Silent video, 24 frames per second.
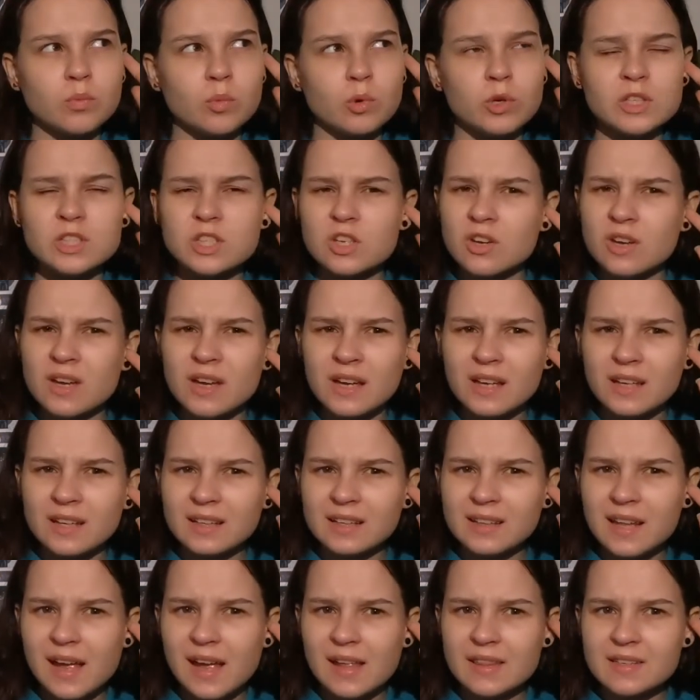Was her hair
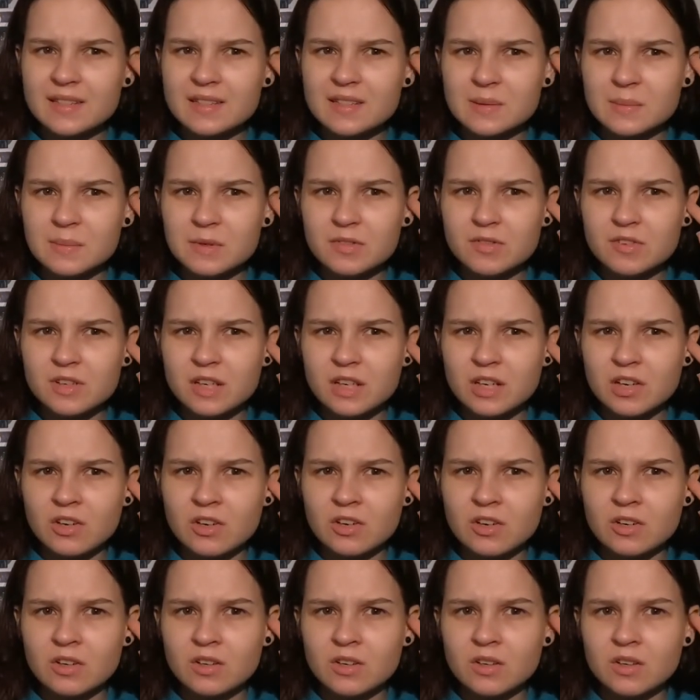like that in the Simmer
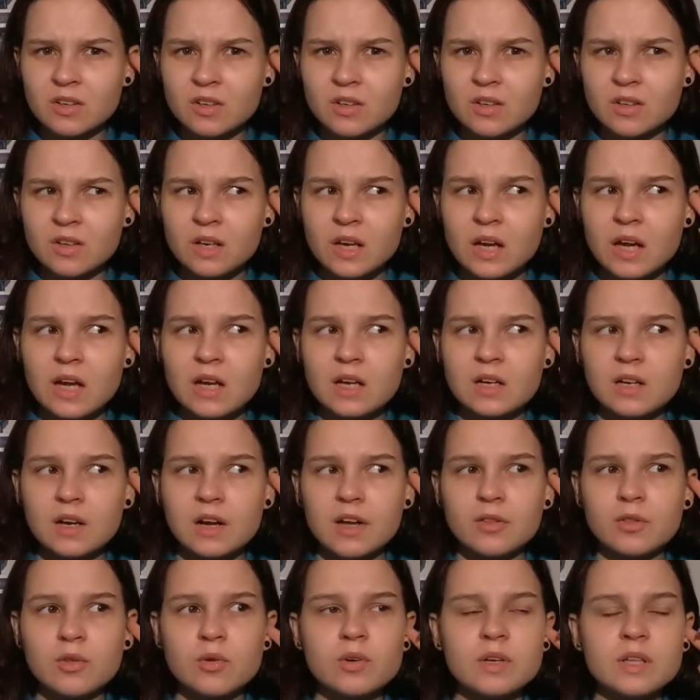video?
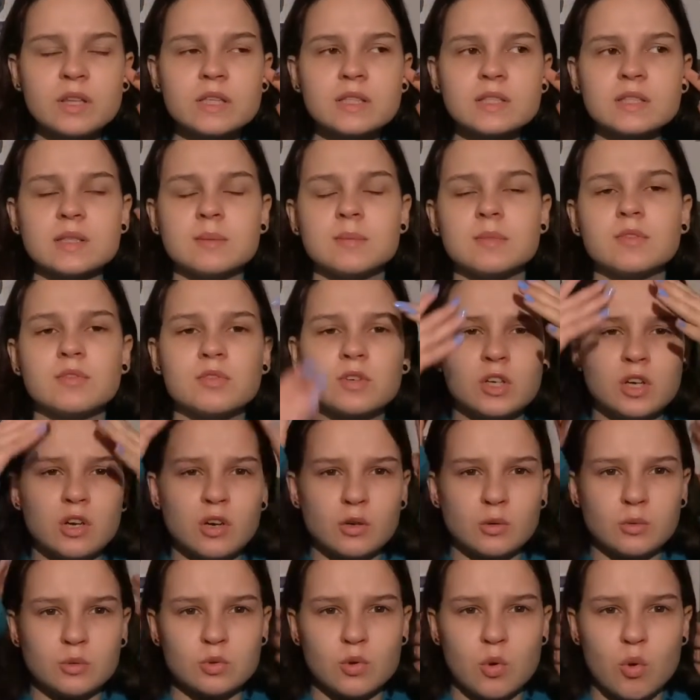I thought in the Simmer
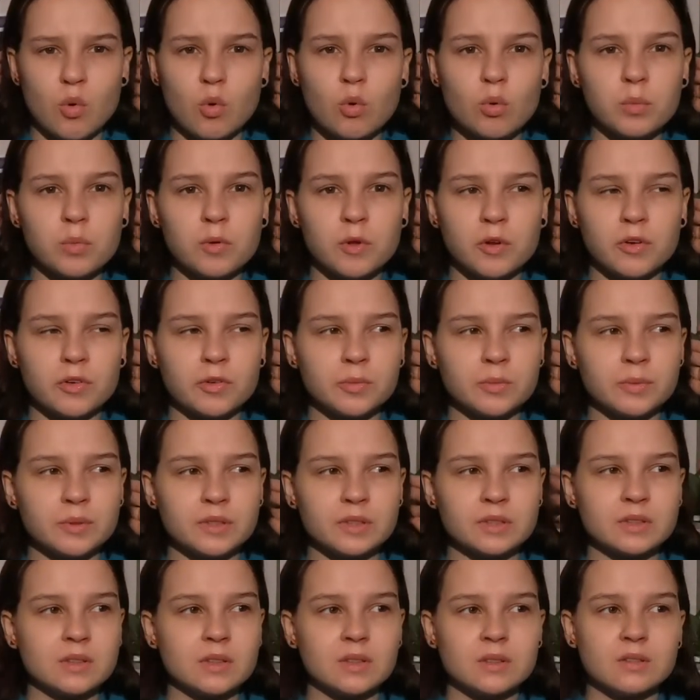video it was all blonde,
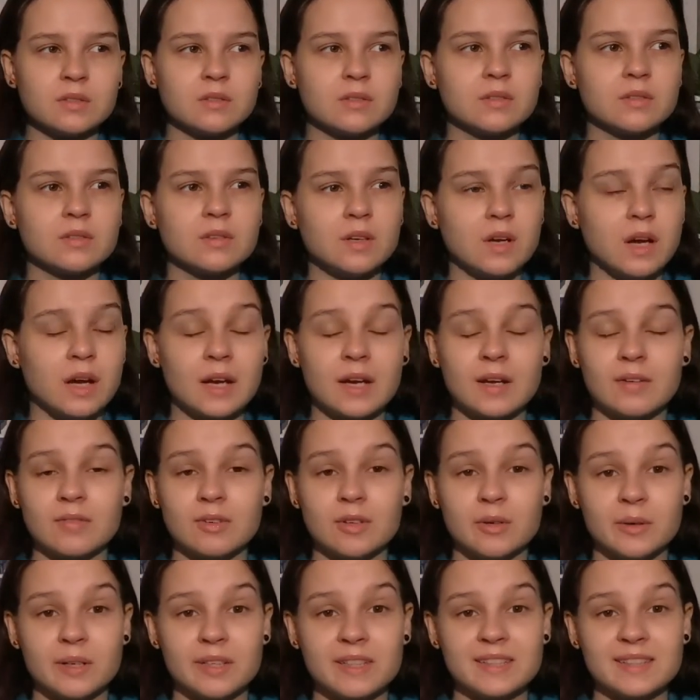but I have
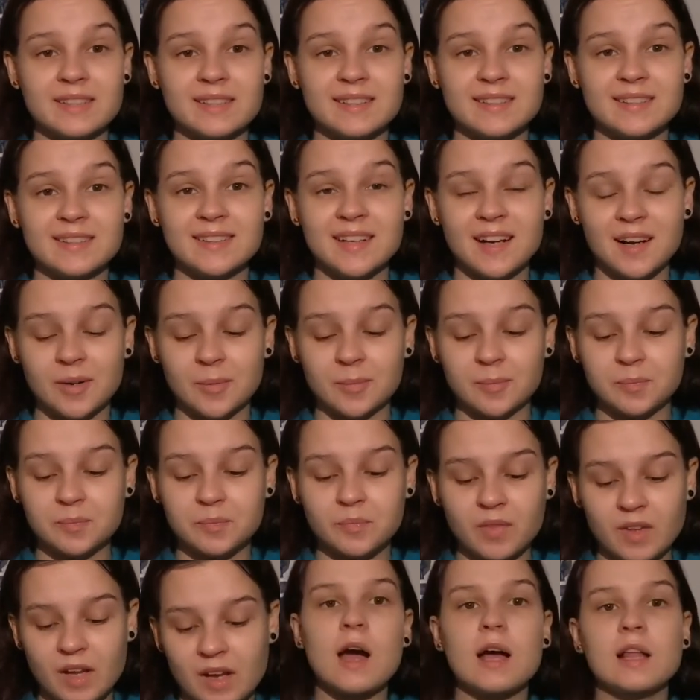no idea.
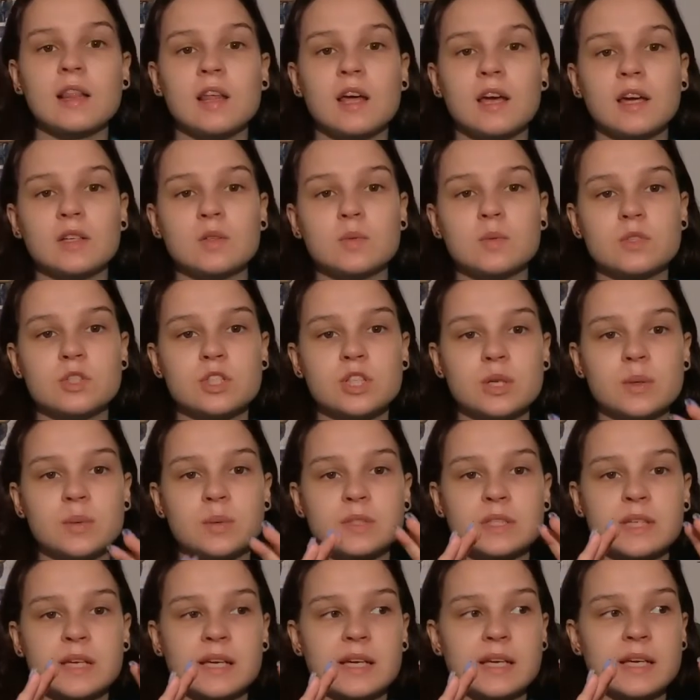I liked when she
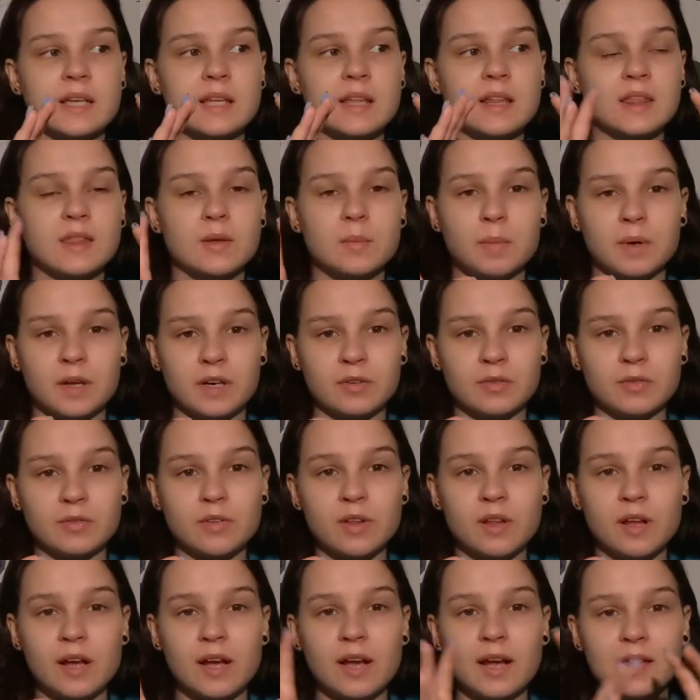was like the
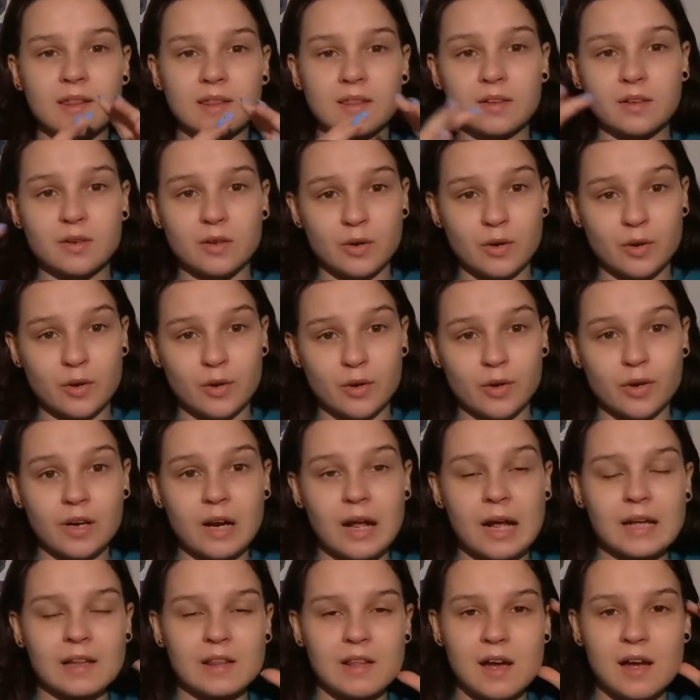butterfly in the cocoon.
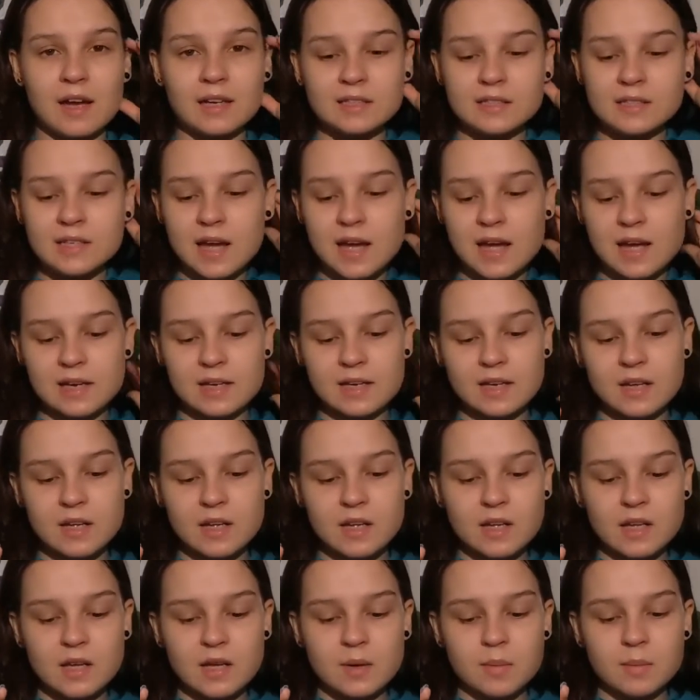I liked that,
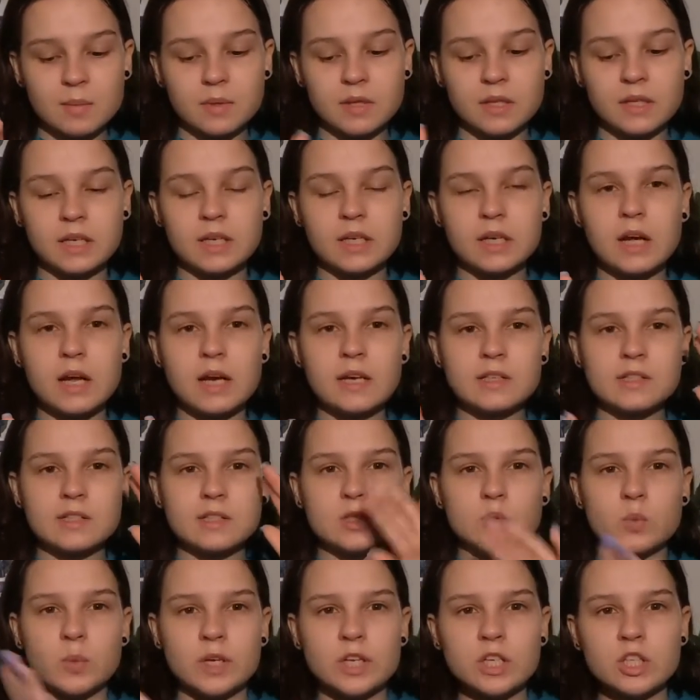but then it kind of
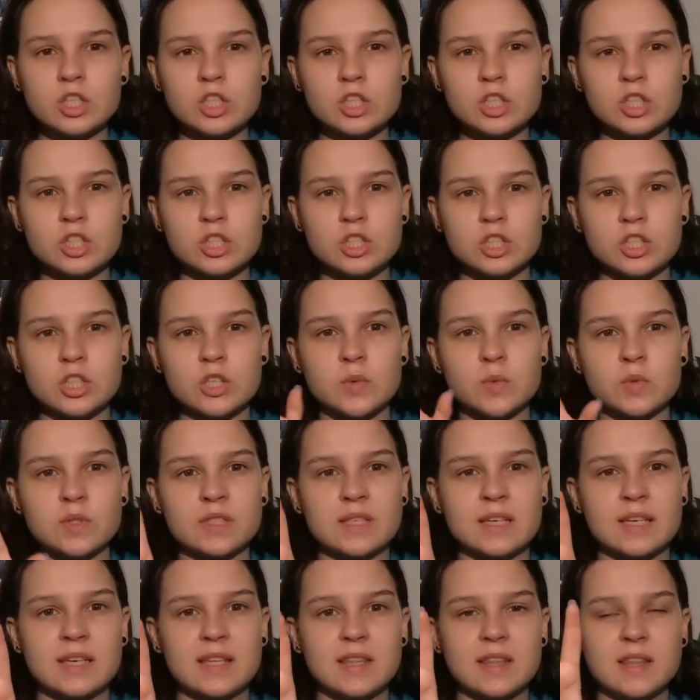switched and she
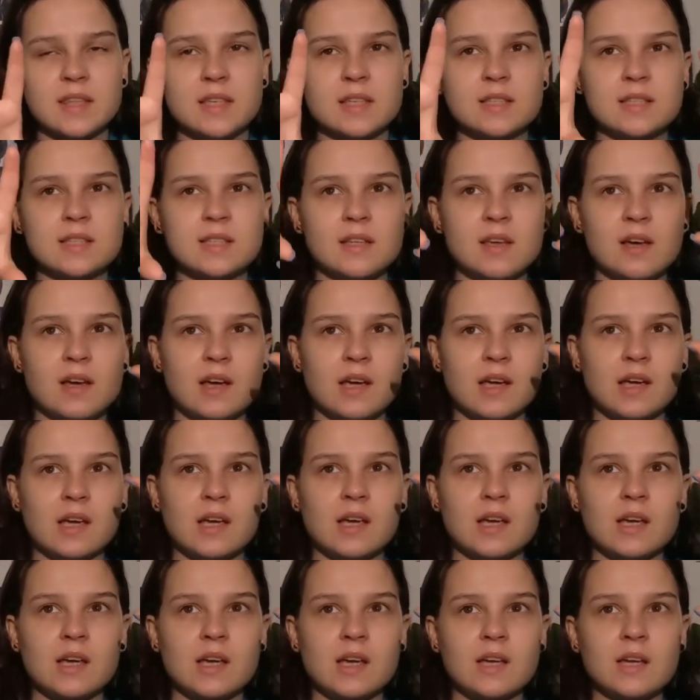was in this
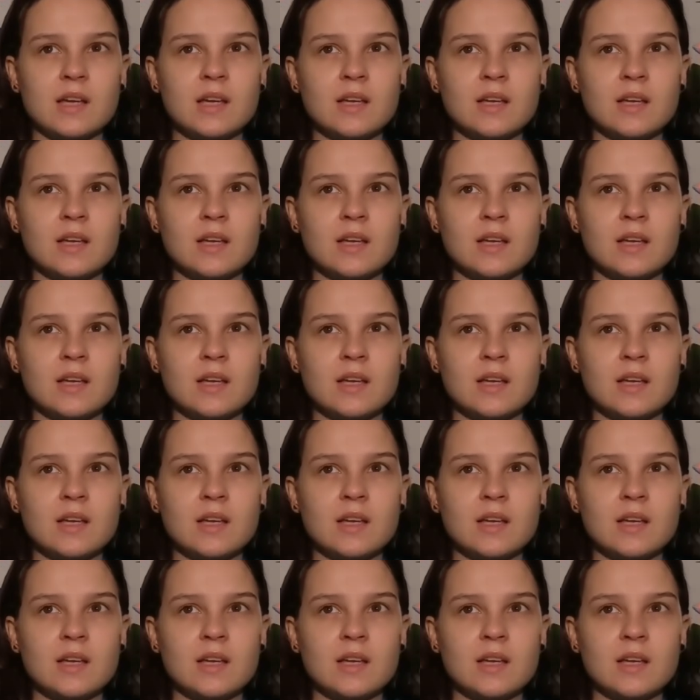like,